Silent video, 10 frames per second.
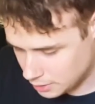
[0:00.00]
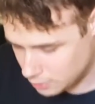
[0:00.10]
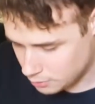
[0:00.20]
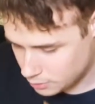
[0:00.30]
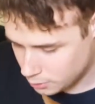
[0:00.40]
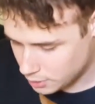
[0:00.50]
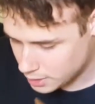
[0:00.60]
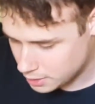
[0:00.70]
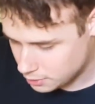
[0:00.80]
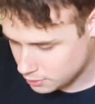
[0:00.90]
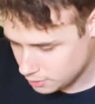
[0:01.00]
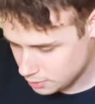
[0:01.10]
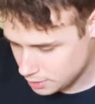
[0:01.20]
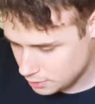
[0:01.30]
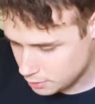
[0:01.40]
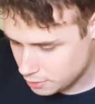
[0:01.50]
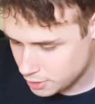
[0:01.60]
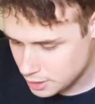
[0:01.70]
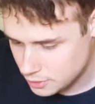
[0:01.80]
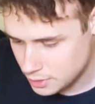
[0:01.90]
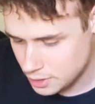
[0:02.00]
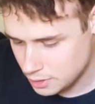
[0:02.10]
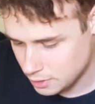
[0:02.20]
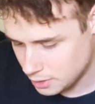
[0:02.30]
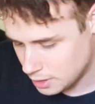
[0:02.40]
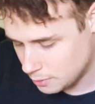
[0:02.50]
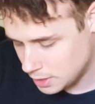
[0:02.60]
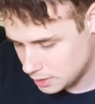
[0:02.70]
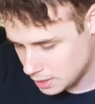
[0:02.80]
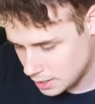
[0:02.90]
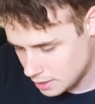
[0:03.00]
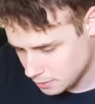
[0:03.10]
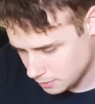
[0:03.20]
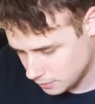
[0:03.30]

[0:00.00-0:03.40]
like its own toy, and then there's these little things in here that we can take out.